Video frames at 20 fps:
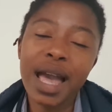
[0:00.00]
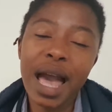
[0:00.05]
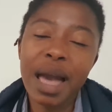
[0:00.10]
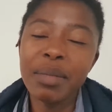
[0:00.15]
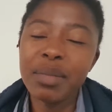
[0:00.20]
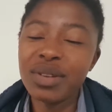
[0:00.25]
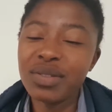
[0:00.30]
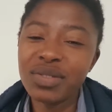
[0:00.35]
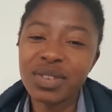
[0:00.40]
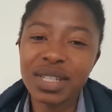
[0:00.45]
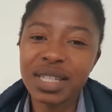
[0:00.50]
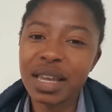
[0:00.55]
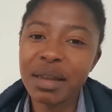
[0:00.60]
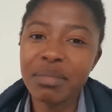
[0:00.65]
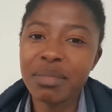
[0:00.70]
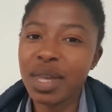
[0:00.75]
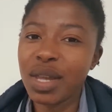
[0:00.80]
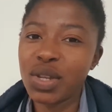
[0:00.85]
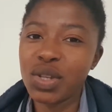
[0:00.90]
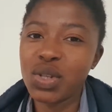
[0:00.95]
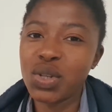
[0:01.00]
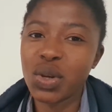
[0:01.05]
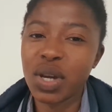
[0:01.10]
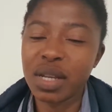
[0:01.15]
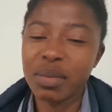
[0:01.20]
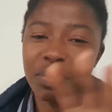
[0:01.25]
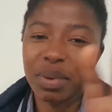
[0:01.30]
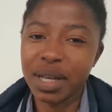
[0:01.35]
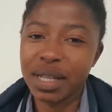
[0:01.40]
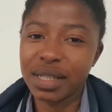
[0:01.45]
I mean, for some they enjoy
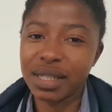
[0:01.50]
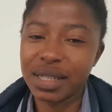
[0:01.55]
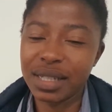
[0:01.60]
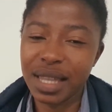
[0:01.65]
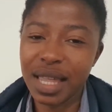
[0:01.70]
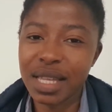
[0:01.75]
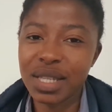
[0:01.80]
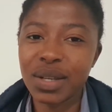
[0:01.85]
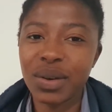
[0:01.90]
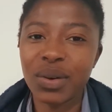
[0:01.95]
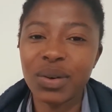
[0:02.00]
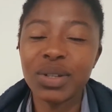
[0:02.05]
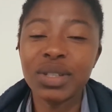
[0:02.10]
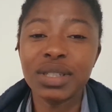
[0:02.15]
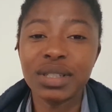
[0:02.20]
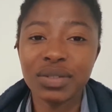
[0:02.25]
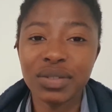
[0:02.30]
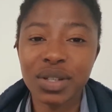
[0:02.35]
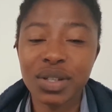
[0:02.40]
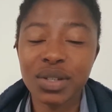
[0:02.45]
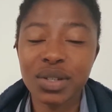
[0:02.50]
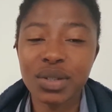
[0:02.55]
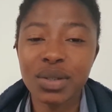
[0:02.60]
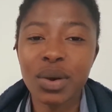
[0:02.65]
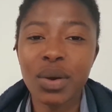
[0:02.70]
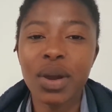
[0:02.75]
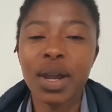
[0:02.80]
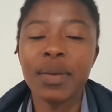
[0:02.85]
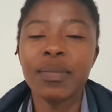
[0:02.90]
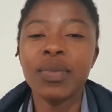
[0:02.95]
it, but that's a whole different
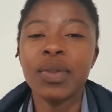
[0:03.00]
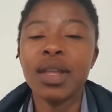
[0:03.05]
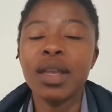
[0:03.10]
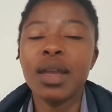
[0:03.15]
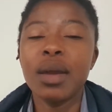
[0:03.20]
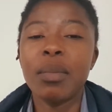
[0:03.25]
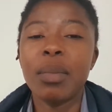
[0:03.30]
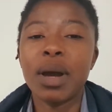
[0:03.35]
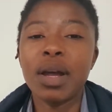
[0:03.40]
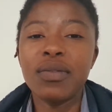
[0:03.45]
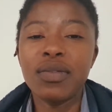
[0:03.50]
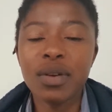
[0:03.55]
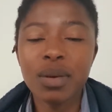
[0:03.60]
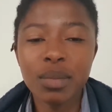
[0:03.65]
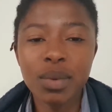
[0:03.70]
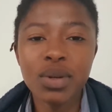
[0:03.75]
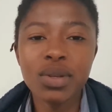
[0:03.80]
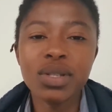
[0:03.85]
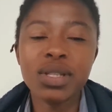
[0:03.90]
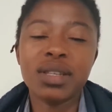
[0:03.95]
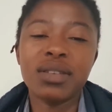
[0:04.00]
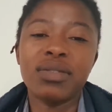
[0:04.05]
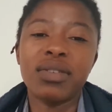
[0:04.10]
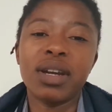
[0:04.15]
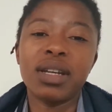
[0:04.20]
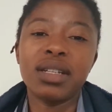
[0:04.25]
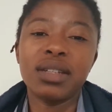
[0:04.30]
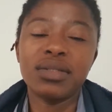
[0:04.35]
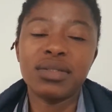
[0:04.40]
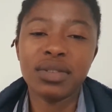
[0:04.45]
story. But for most, they
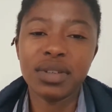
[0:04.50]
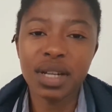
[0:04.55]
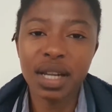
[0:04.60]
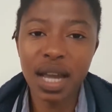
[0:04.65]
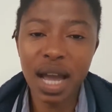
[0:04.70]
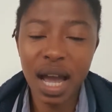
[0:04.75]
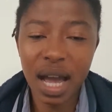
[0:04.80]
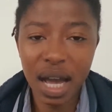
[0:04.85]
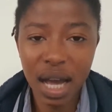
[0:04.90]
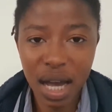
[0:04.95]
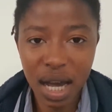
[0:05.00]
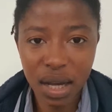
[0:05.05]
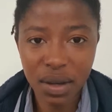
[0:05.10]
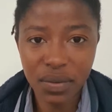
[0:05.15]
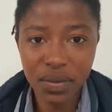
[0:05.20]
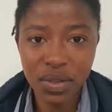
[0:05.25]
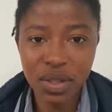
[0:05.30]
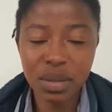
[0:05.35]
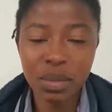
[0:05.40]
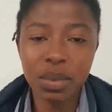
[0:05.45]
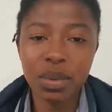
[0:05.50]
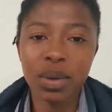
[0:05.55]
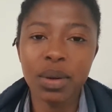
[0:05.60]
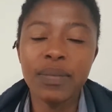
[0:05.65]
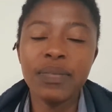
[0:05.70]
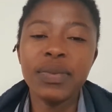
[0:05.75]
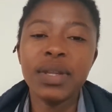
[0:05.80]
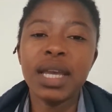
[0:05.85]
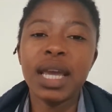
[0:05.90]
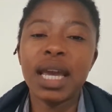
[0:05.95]
find it very
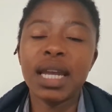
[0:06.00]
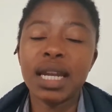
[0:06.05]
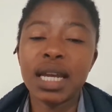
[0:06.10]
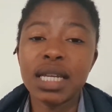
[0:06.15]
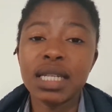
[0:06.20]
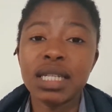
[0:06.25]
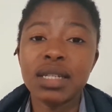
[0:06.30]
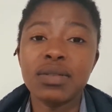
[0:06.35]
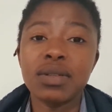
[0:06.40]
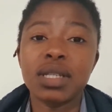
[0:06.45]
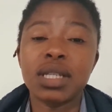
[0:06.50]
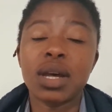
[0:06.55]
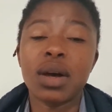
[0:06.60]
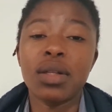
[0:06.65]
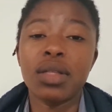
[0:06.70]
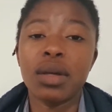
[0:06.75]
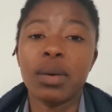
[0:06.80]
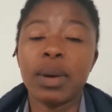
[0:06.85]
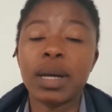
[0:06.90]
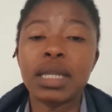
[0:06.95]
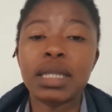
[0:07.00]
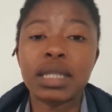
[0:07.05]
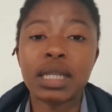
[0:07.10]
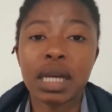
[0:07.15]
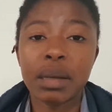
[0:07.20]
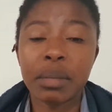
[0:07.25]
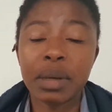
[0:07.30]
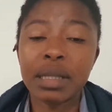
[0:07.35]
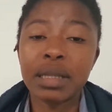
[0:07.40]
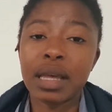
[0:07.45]
uncomfortable, and as a result, they want
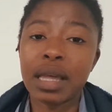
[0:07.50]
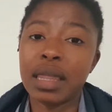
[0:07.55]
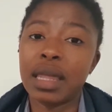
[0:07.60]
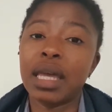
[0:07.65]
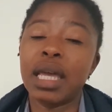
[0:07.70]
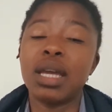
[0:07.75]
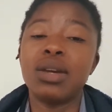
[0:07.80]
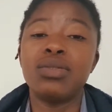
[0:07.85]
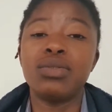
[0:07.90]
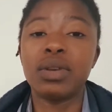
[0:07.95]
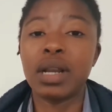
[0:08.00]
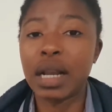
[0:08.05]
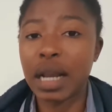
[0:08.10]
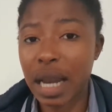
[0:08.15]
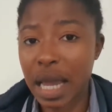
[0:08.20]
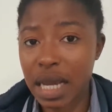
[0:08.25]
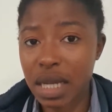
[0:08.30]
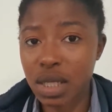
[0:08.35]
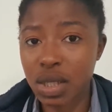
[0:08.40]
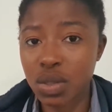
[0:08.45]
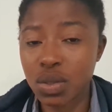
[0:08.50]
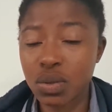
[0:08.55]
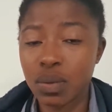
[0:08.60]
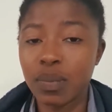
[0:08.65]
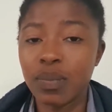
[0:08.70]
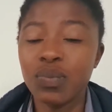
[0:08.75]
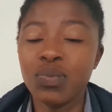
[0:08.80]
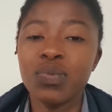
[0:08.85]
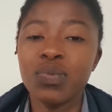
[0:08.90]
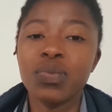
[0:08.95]
someone that they can relate
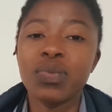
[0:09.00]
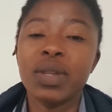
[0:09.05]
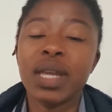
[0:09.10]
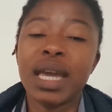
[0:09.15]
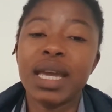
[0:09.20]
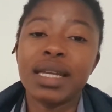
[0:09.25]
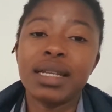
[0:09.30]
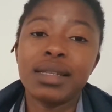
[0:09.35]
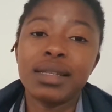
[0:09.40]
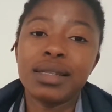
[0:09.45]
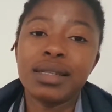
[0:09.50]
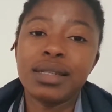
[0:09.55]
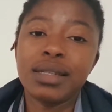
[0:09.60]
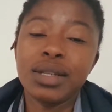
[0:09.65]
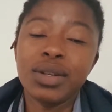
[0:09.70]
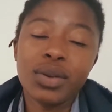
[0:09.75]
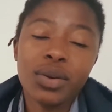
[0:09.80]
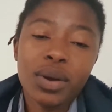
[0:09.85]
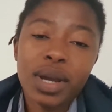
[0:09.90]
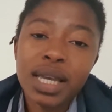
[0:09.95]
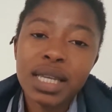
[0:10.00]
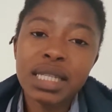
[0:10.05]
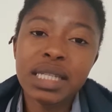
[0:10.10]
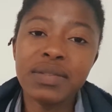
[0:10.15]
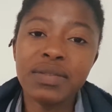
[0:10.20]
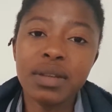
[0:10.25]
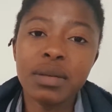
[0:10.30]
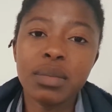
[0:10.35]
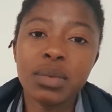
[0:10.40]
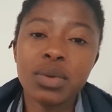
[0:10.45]
to. And as
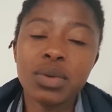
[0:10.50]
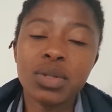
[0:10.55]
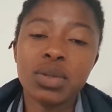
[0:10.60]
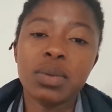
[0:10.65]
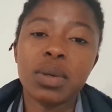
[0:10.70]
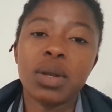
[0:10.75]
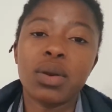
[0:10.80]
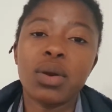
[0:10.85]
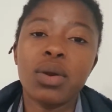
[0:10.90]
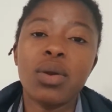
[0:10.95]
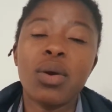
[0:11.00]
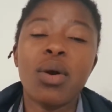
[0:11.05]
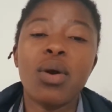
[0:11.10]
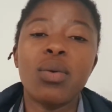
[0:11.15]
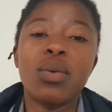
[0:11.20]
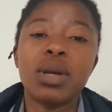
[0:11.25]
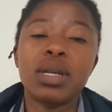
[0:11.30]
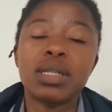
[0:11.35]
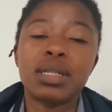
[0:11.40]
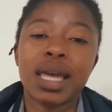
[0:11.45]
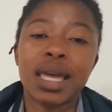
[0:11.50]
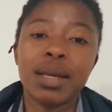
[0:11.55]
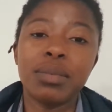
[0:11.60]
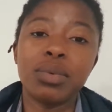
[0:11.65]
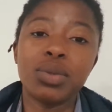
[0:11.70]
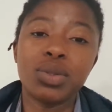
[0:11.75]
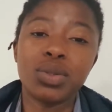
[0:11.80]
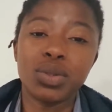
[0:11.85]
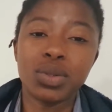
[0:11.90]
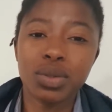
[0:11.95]
females, we are not always
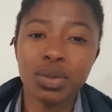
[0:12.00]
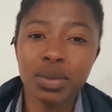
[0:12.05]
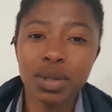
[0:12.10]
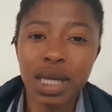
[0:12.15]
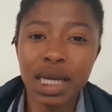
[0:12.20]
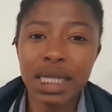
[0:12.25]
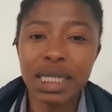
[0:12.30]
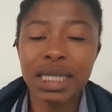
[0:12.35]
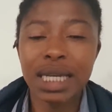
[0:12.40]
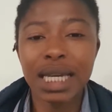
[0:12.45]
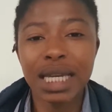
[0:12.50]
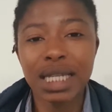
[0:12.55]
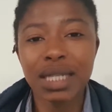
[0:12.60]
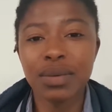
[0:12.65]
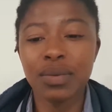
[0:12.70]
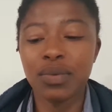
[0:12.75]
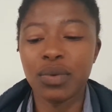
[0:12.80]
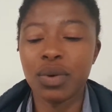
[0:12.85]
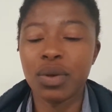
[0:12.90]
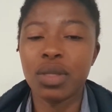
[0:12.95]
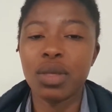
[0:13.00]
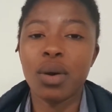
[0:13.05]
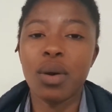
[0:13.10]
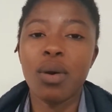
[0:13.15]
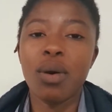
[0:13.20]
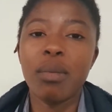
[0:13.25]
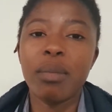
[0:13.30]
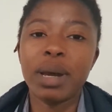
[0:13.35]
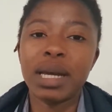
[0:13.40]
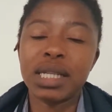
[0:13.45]
able to do that. Yes, we've got the
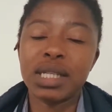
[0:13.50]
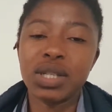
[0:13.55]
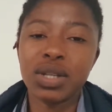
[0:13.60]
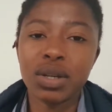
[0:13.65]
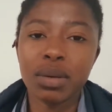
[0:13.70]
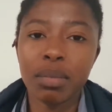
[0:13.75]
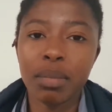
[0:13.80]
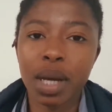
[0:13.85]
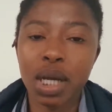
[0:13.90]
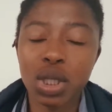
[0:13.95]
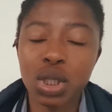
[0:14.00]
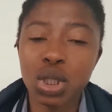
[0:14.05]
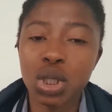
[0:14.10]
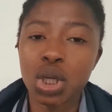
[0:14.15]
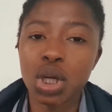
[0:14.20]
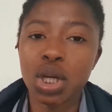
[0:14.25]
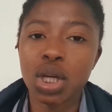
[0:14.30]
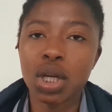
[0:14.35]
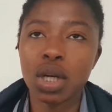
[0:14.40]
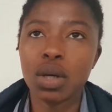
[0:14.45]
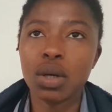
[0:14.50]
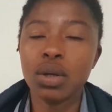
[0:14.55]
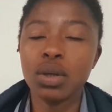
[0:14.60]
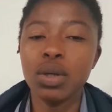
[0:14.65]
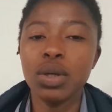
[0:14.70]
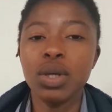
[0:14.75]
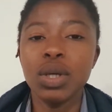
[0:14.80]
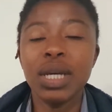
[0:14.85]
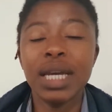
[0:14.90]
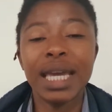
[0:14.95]
whole
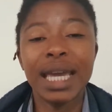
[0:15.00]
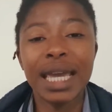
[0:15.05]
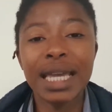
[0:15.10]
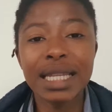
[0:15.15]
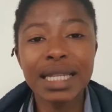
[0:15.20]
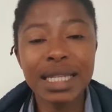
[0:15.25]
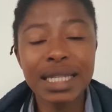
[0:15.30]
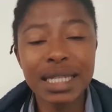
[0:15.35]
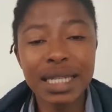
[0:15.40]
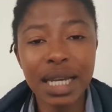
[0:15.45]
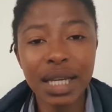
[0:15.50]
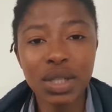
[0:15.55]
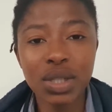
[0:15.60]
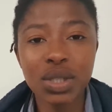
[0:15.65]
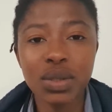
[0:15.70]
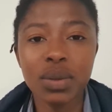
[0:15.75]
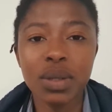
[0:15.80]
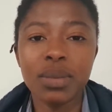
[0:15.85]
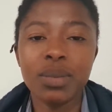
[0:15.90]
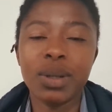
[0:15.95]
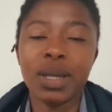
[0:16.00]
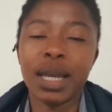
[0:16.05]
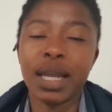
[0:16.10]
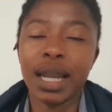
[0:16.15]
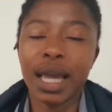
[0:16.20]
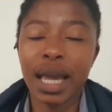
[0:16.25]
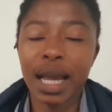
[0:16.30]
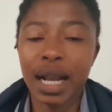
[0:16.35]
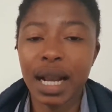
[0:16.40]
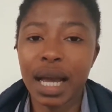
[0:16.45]
maternal instinct to it. We
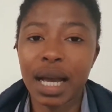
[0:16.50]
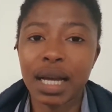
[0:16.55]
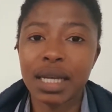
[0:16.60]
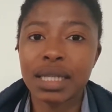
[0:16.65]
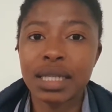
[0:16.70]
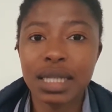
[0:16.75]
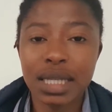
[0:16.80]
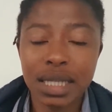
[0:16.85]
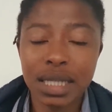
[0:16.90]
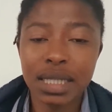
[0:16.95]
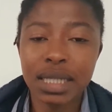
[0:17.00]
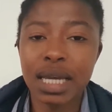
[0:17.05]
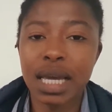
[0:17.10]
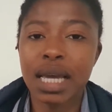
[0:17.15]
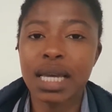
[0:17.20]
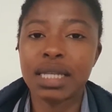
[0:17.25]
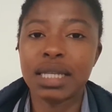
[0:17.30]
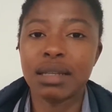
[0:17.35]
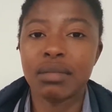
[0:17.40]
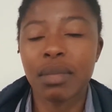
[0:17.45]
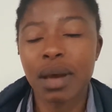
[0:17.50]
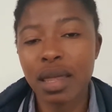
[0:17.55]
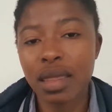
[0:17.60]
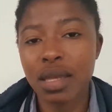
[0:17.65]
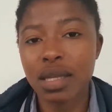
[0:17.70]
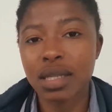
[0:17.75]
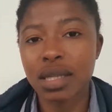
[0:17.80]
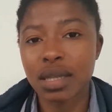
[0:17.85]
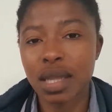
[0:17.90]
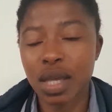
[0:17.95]
can act like sisters and
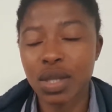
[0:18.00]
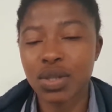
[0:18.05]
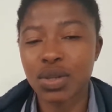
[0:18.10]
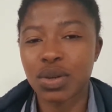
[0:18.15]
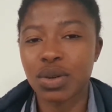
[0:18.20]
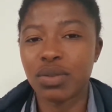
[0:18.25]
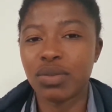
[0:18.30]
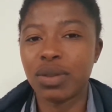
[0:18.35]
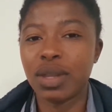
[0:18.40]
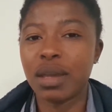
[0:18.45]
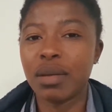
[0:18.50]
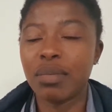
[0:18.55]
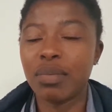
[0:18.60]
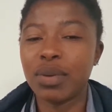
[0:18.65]
mothers and that sort of thing.